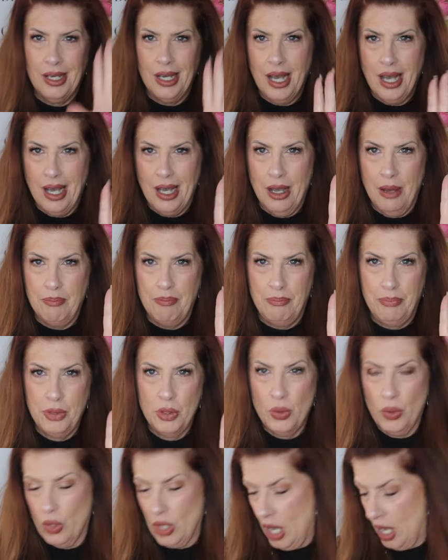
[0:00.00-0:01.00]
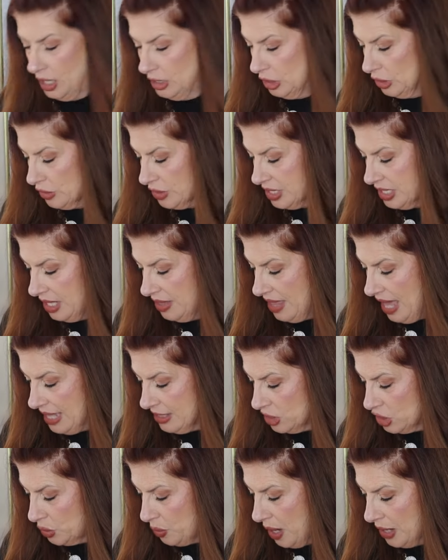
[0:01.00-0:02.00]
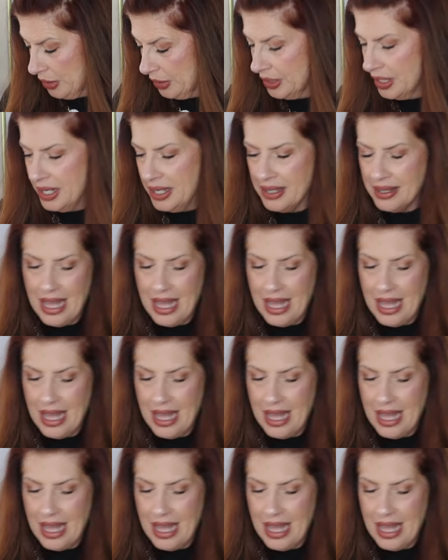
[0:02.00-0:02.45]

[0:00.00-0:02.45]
uh, boot color to that sweater.